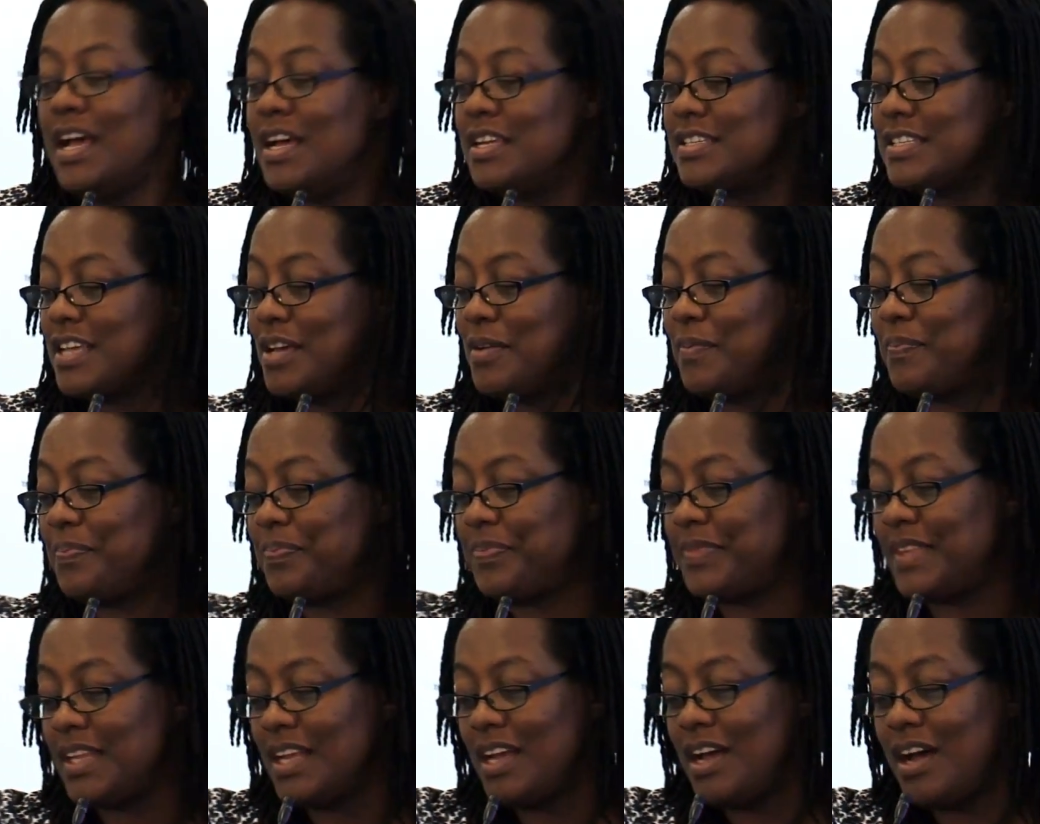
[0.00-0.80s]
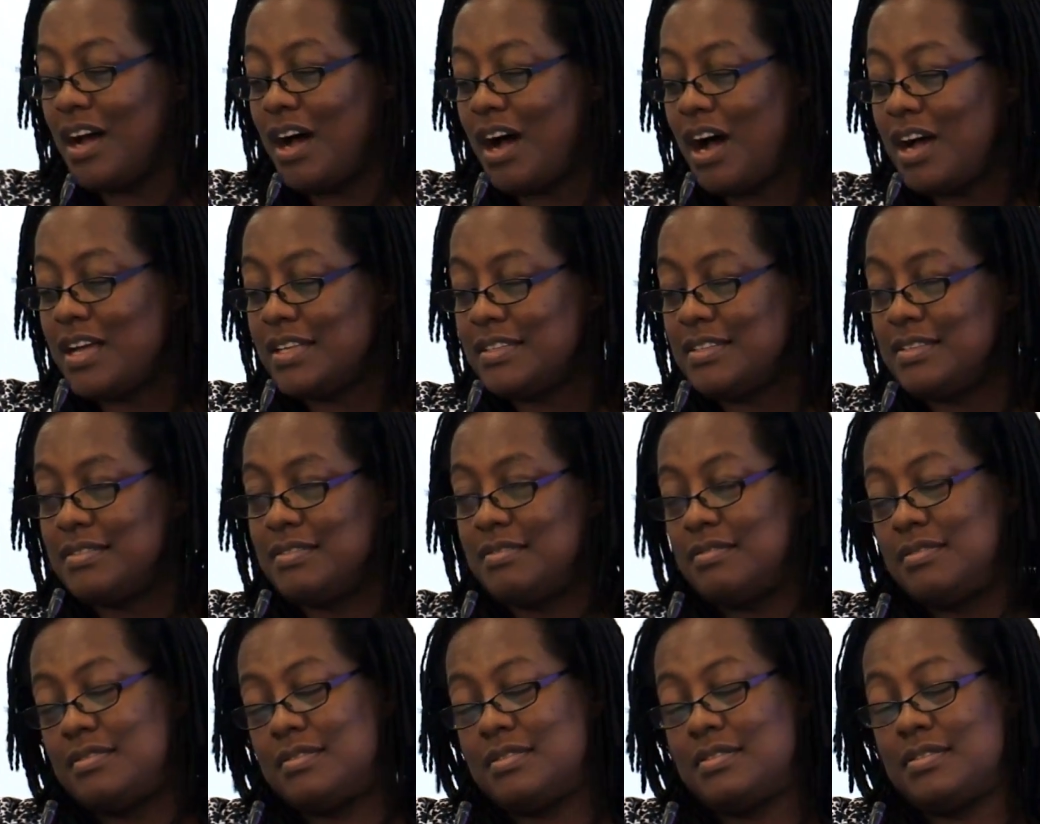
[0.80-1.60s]
So I
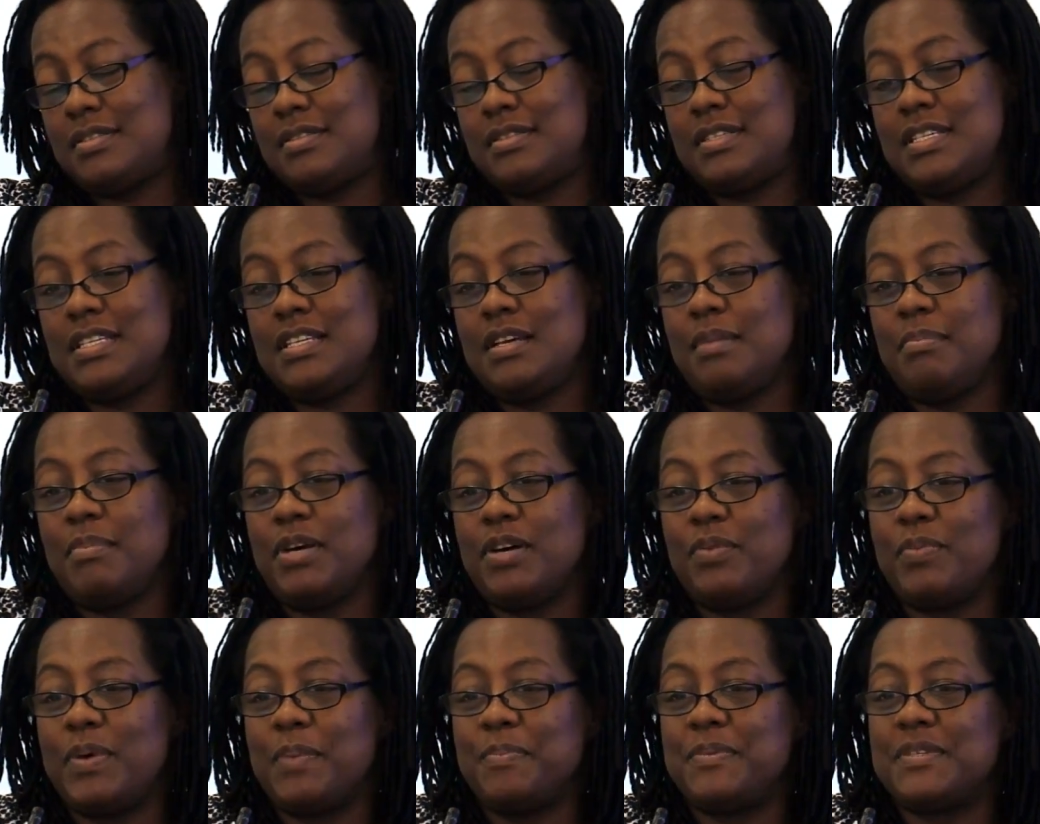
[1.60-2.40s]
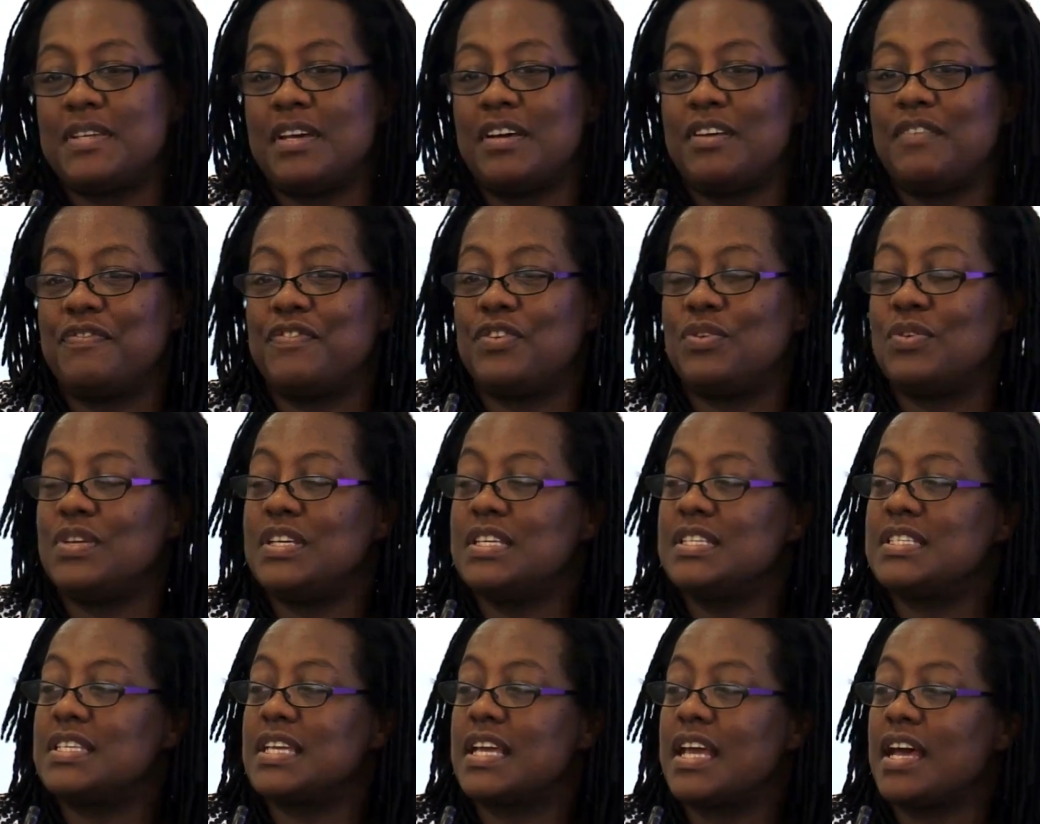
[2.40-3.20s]
did up my website a few
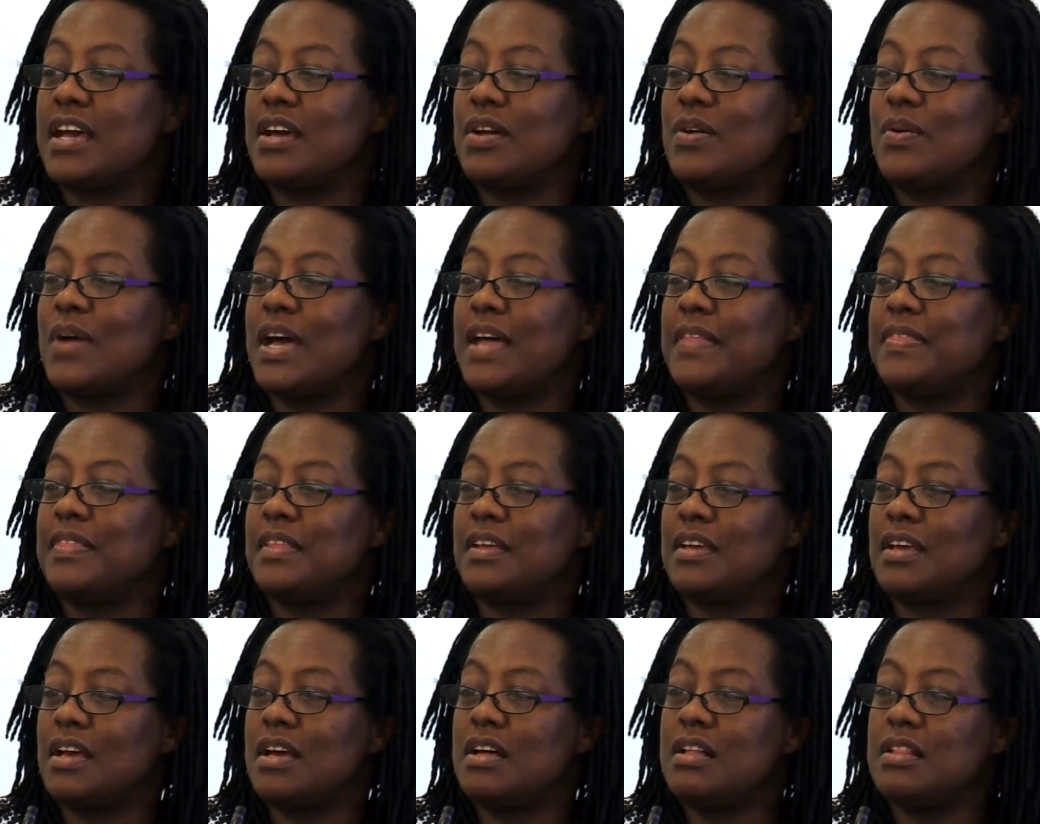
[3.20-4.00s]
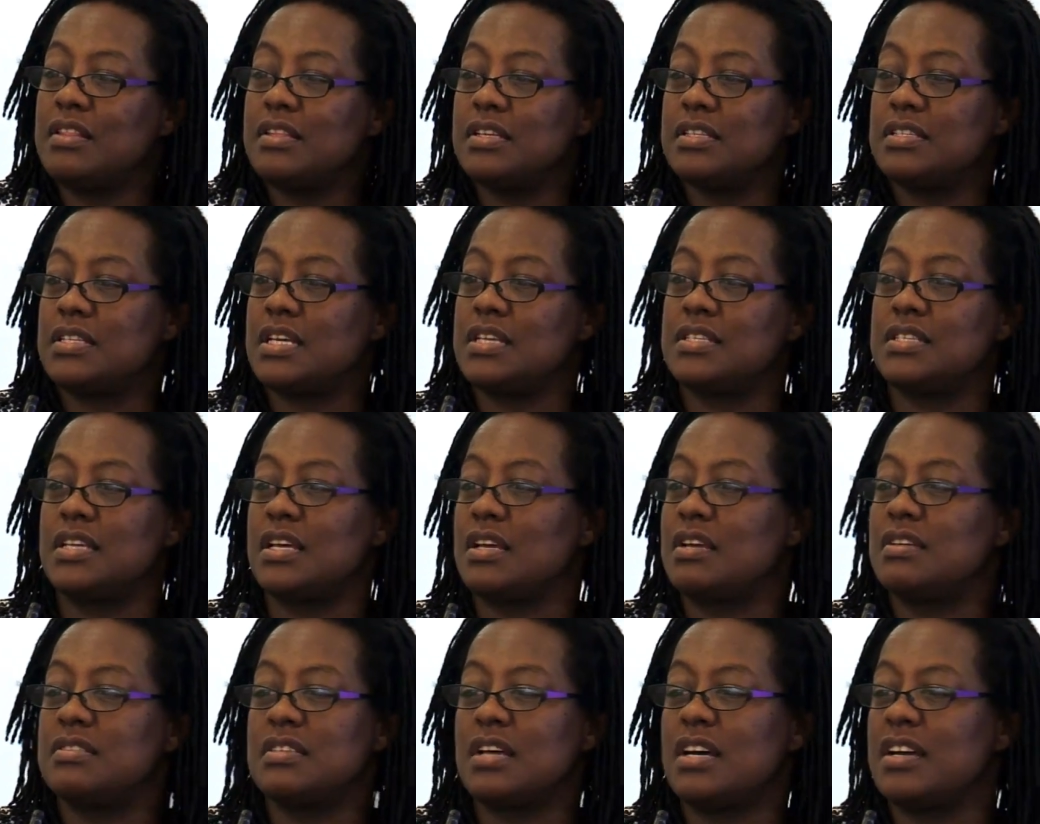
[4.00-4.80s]
years ago, and the girl that does
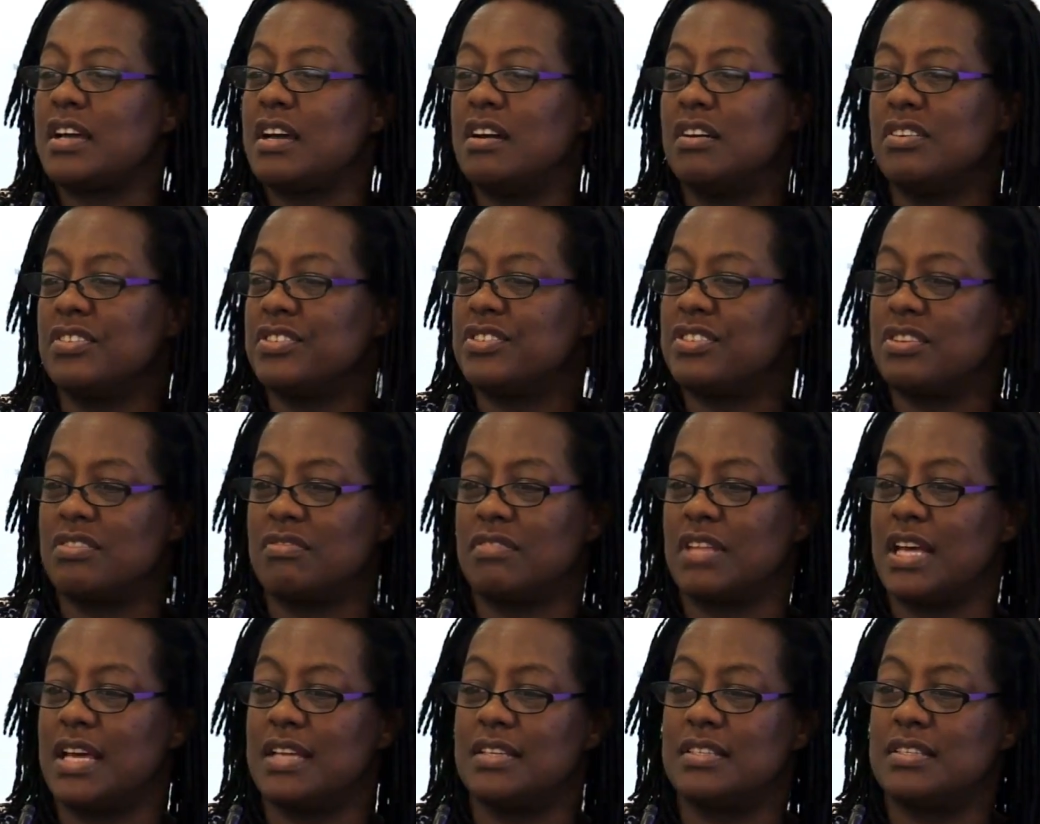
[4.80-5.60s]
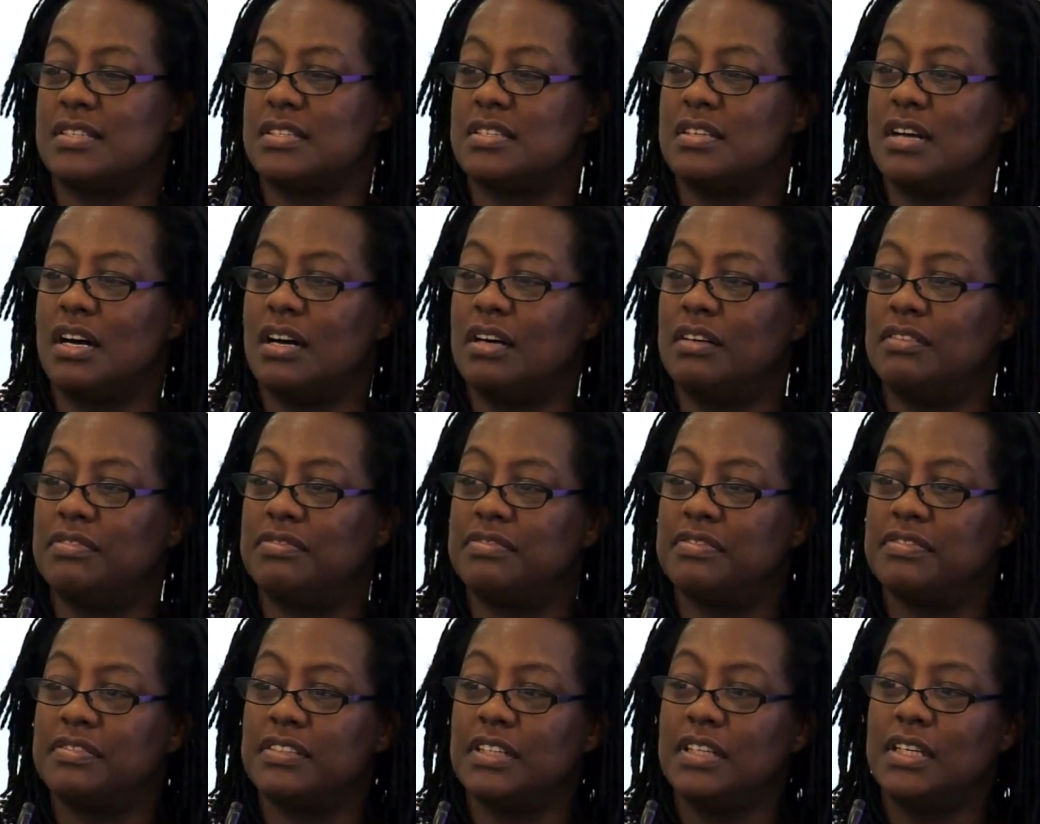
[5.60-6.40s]
it, because I can't do that stuff,
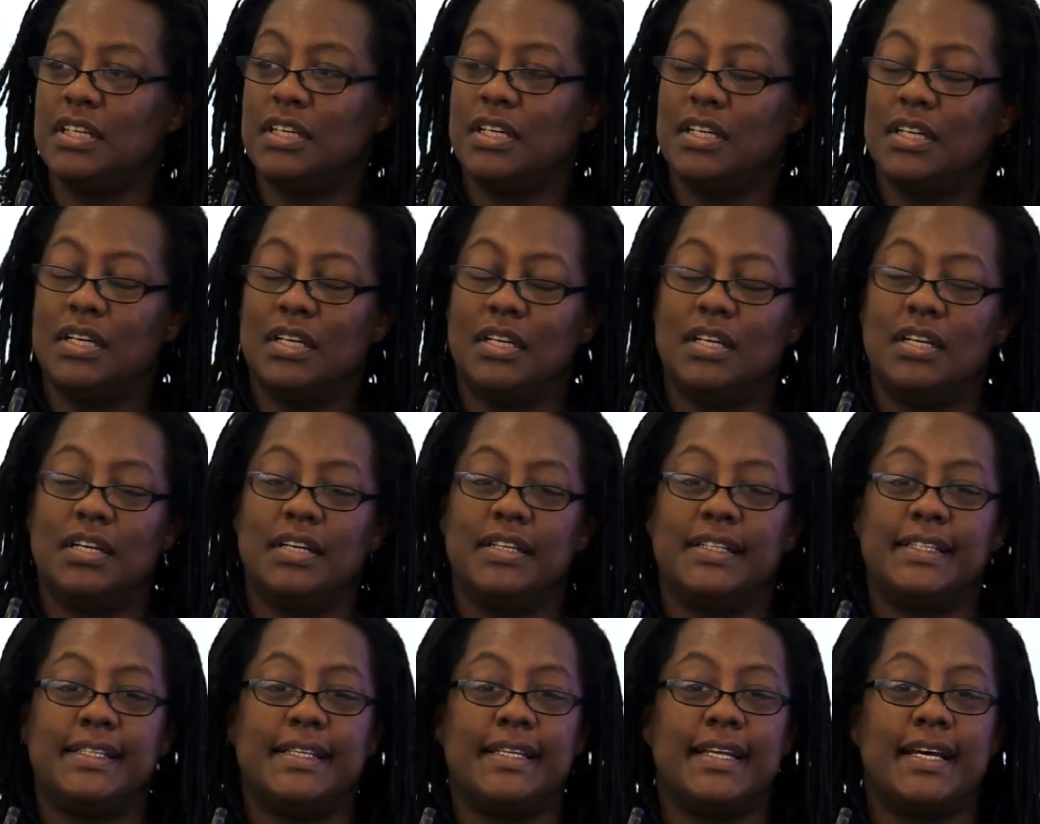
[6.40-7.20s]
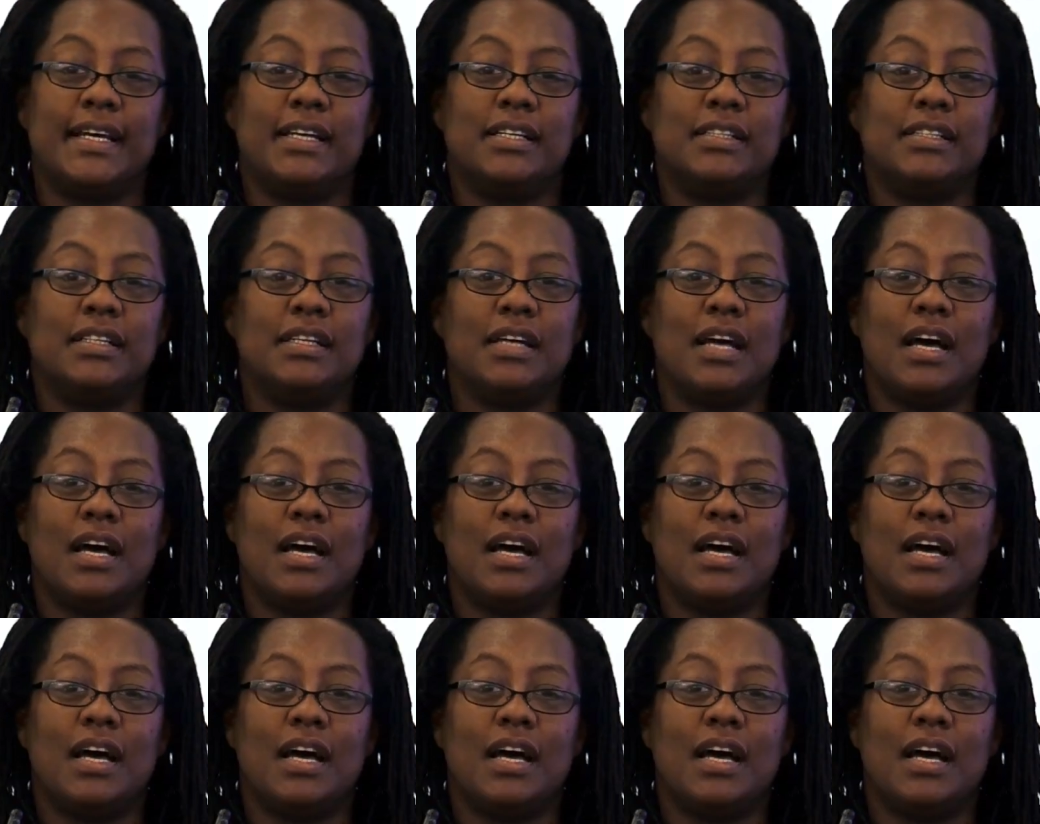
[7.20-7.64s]
you know,